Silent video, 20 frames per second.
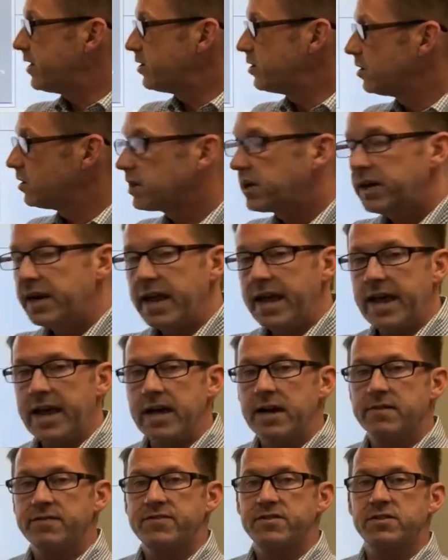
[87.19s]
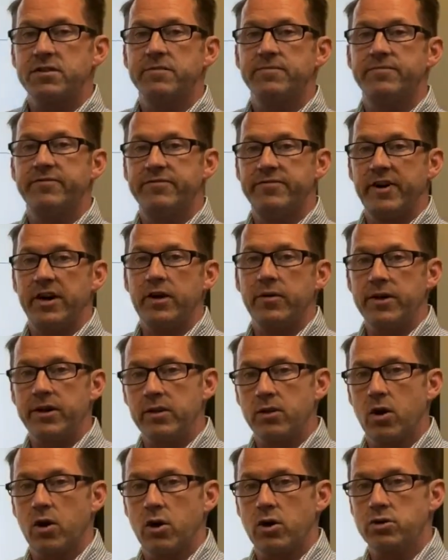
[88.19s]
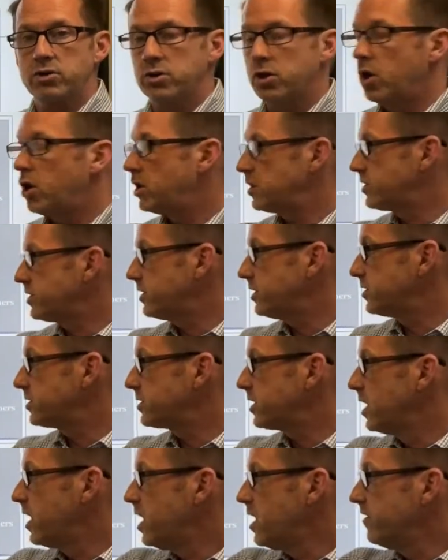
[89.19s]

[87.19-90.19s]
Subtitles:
you're going to have some very large losses.